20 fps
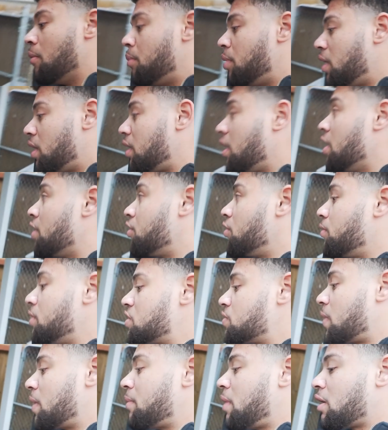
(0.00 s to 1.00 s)
But the
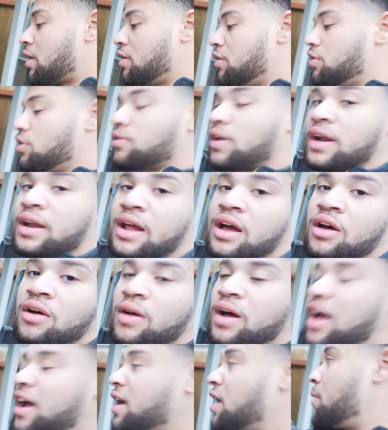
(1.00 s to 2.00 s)
reason why I'm not gonna do it right
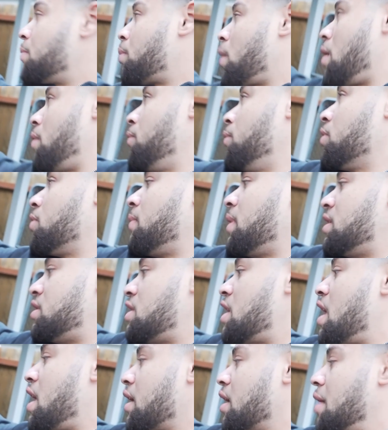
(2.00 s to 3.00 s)
now, I got a problem with my
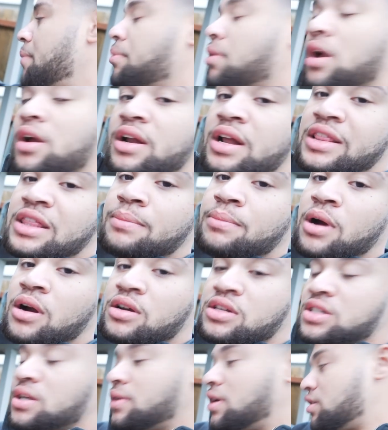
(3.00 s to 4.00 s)
jack. I'm probably gonna have to
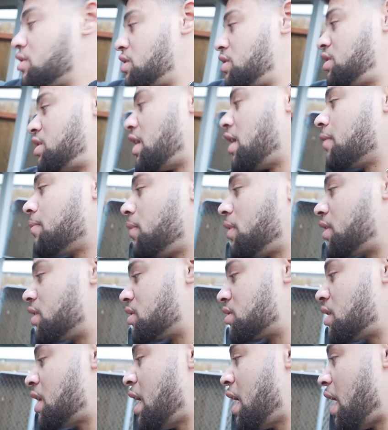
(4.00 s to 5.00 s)
borrow someone else's jack
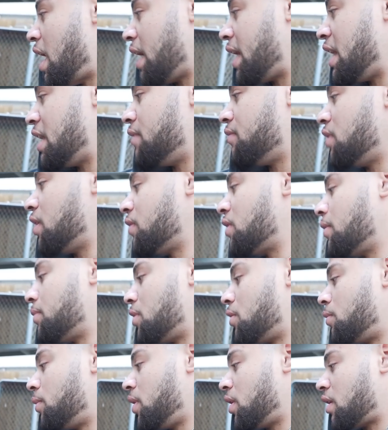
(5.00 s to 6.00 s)
because I can't even lift up
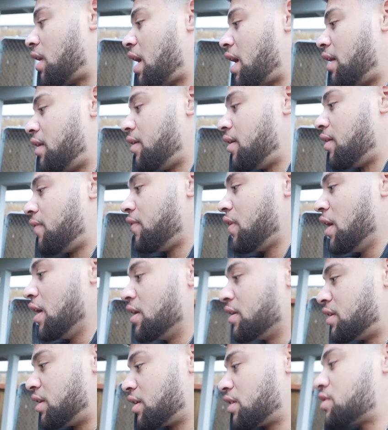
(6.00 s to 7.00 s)
the rear high enough
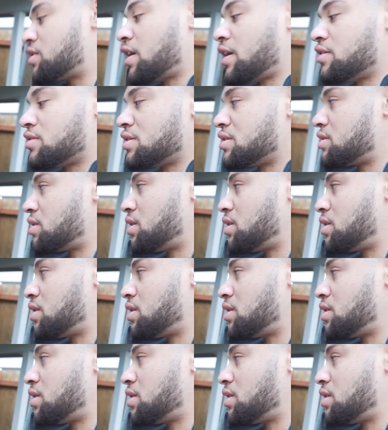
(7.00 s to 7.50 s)
to exchange these